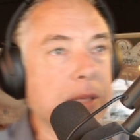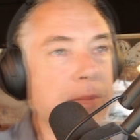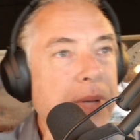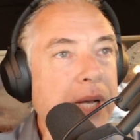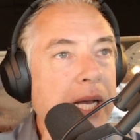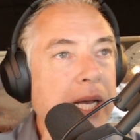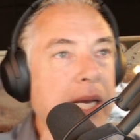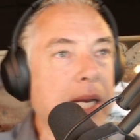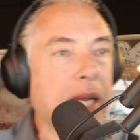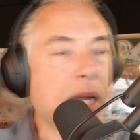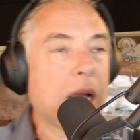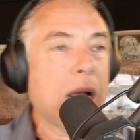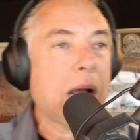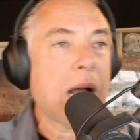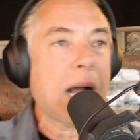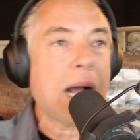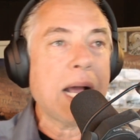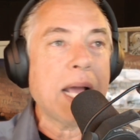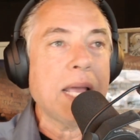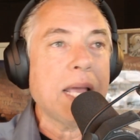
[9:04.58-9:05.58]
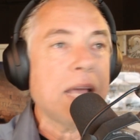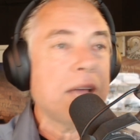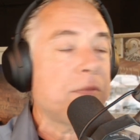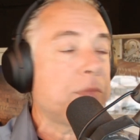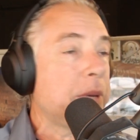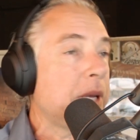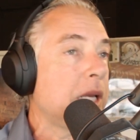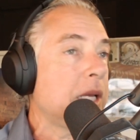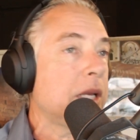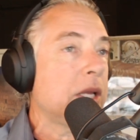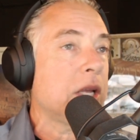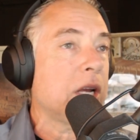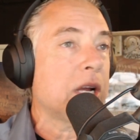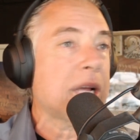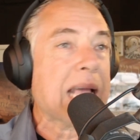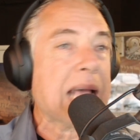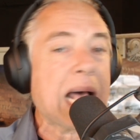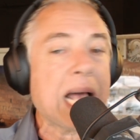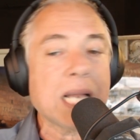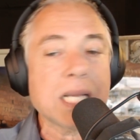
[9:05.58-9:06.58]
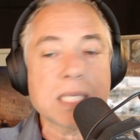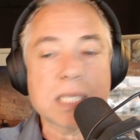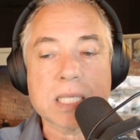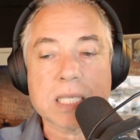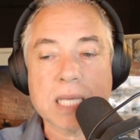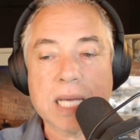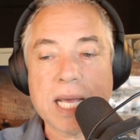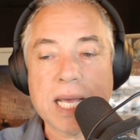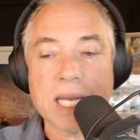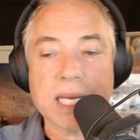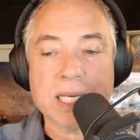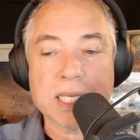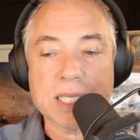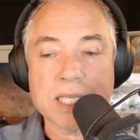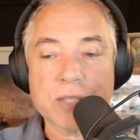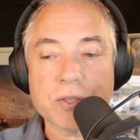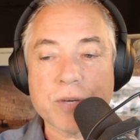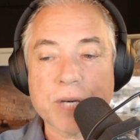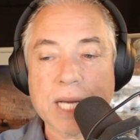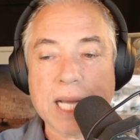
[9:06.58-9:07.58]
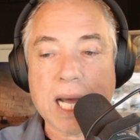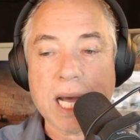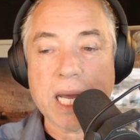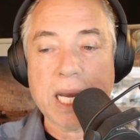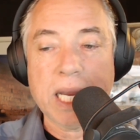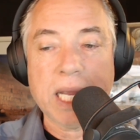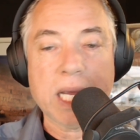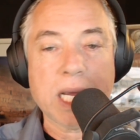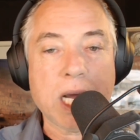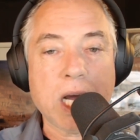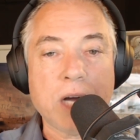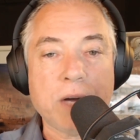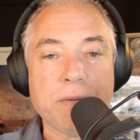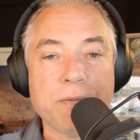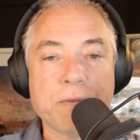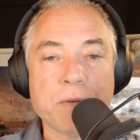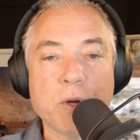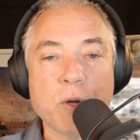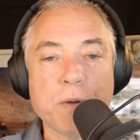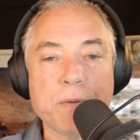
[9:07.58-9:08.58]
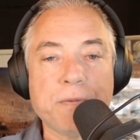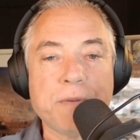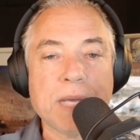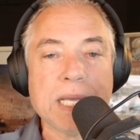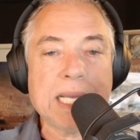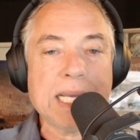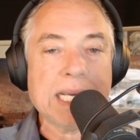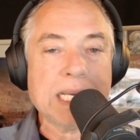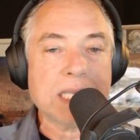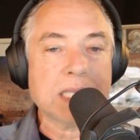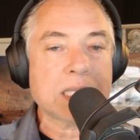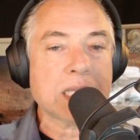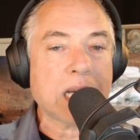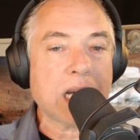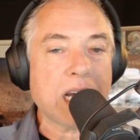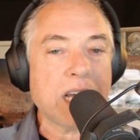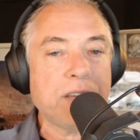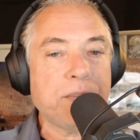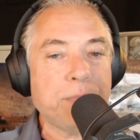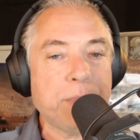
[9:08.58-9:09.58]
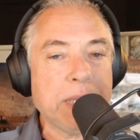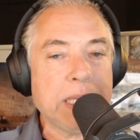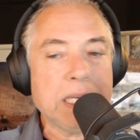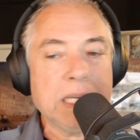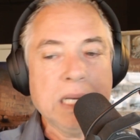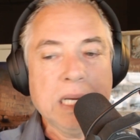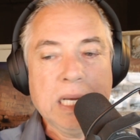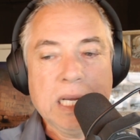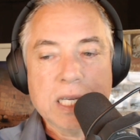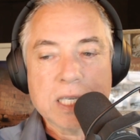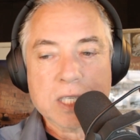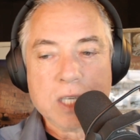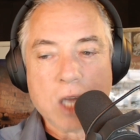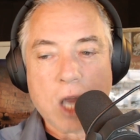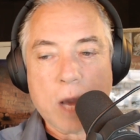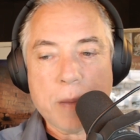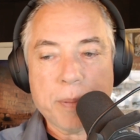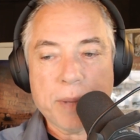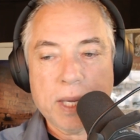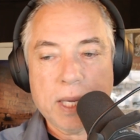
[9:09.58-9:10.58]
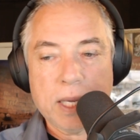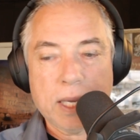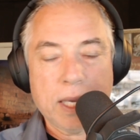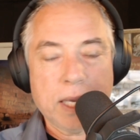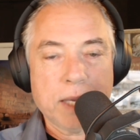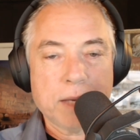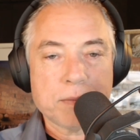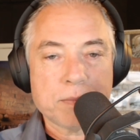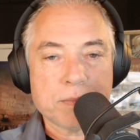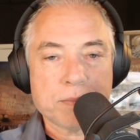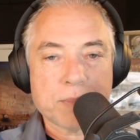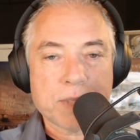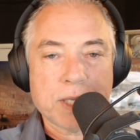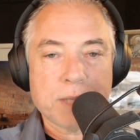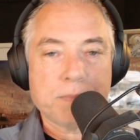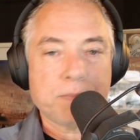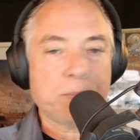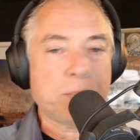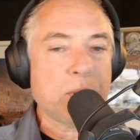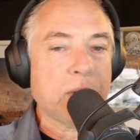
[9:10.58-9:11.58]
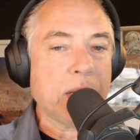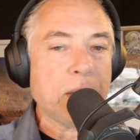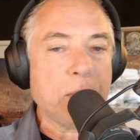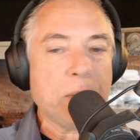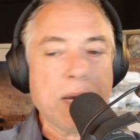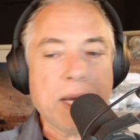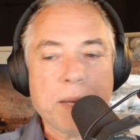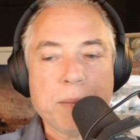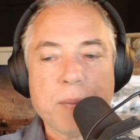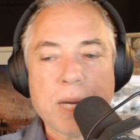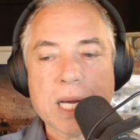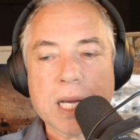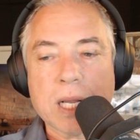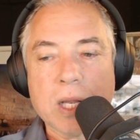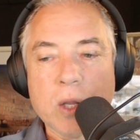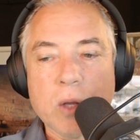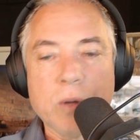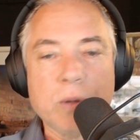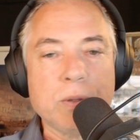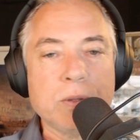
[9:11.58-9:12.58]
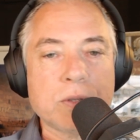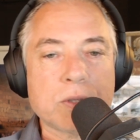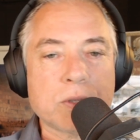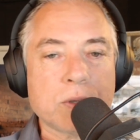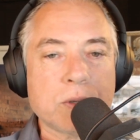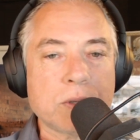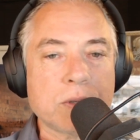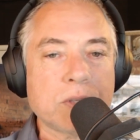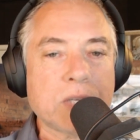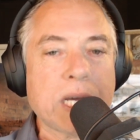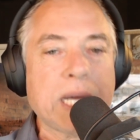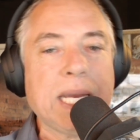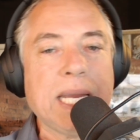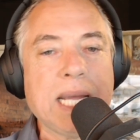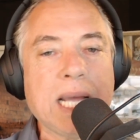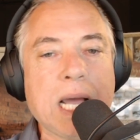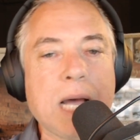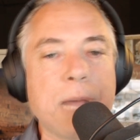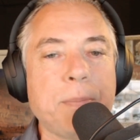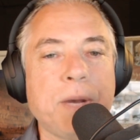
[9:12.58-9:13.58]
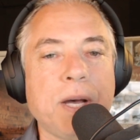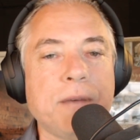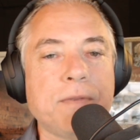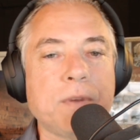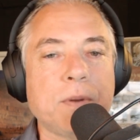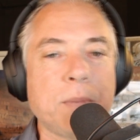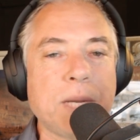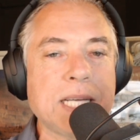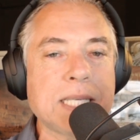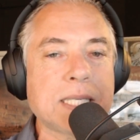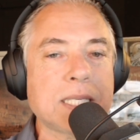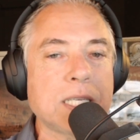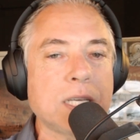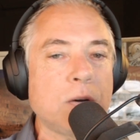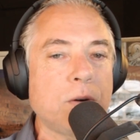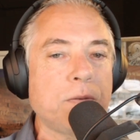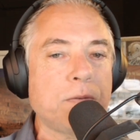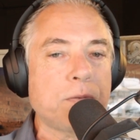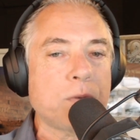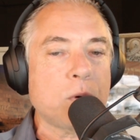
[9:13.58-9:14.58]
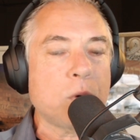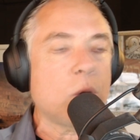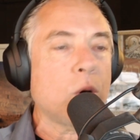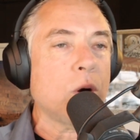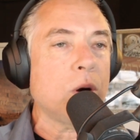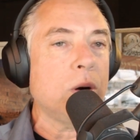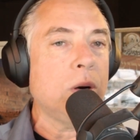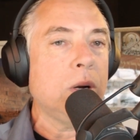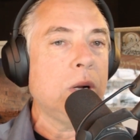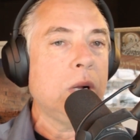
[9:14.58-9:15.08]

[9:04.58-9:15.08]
party. I have been callous and disregarding of her feelings. I have been sloppy in, say, putting away my clothes or tidying up after myself or